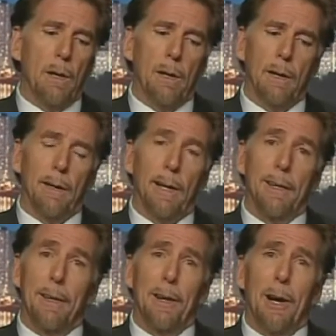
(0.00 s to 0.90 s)

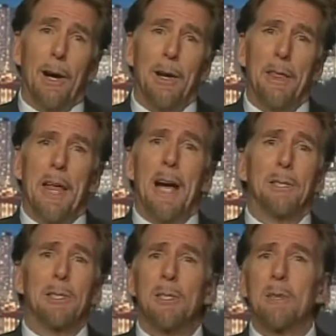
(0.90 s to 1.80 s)
Well, like
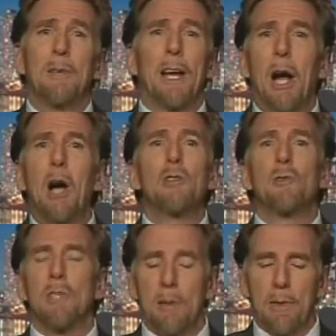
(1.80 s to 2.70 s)
thousands, if not
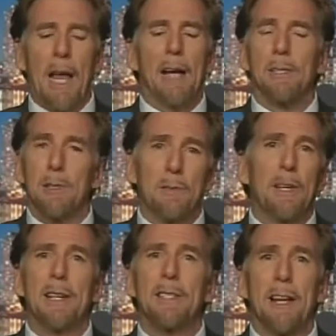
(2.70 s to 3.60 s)
hundreds of
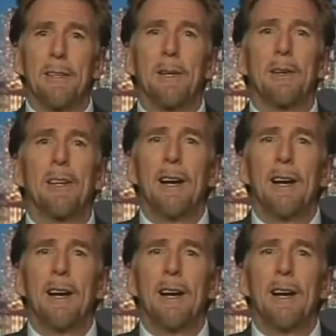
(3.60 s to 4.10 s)
thousands of kids out